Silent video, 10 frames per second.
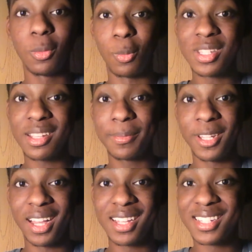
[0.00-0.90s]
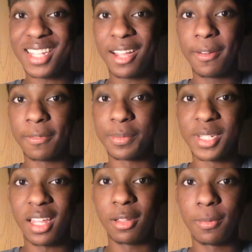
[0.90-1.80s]
What's up you guys, Sky here from
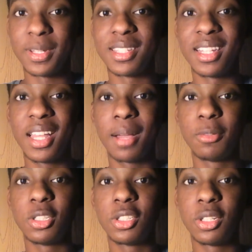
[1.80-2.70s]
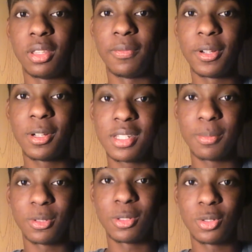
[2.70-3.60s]
ScottHelp and today I'm going to show you the very
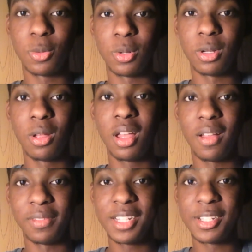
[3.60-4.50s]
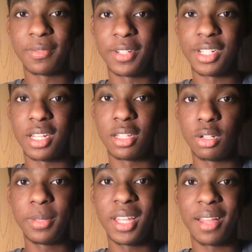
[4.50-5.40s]
simple tutorial of laser vision in
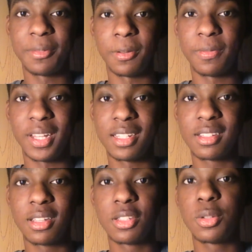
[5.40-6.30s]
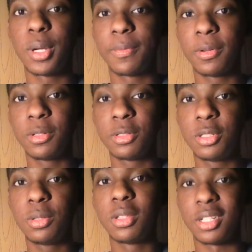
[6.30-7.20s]
Adobe After Effects. So without further
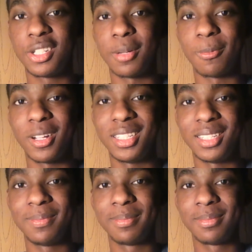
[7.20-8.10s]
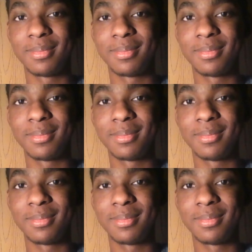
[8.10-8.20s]
ado, let's jump right in.